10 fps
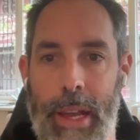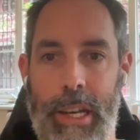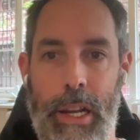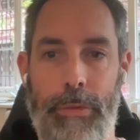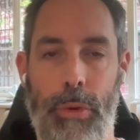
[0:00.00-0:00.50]

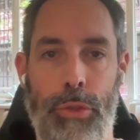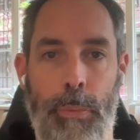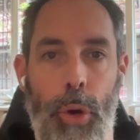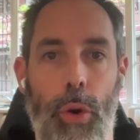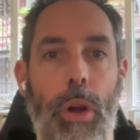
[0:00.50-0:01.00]
automatically for
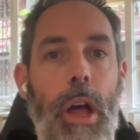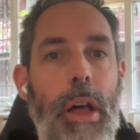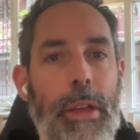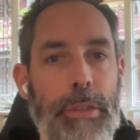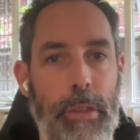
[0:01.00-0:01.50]
tomorrow
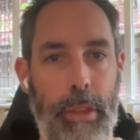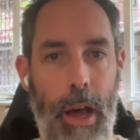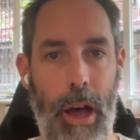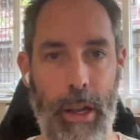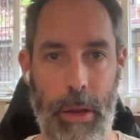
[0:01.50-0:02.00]
so
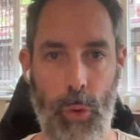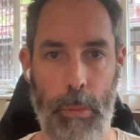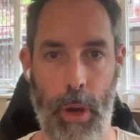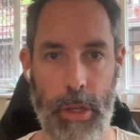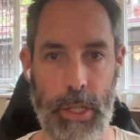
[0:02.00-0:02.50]
that I am
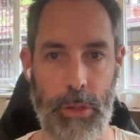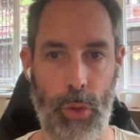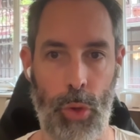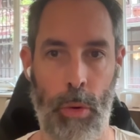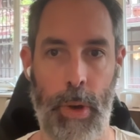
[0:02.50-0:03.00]
reminded
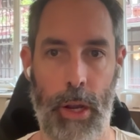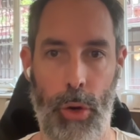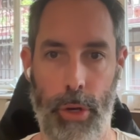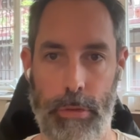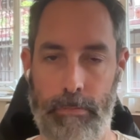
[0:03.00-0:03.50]
to call my
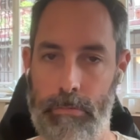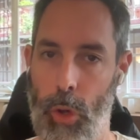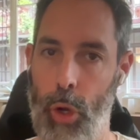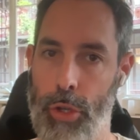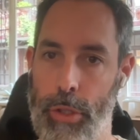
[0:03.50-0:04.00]
lawyers.
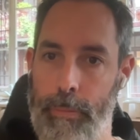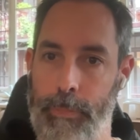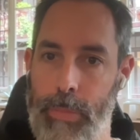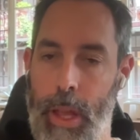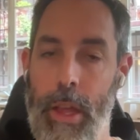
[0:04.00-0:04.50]
All good.
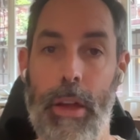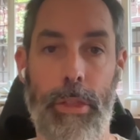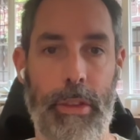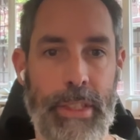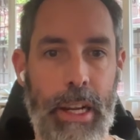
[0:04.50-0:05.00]

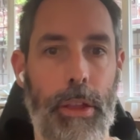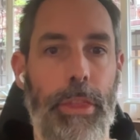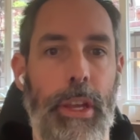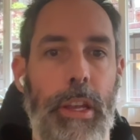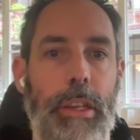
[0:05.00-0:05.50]
The
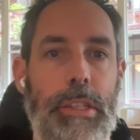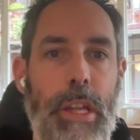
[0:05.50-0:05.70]
second thing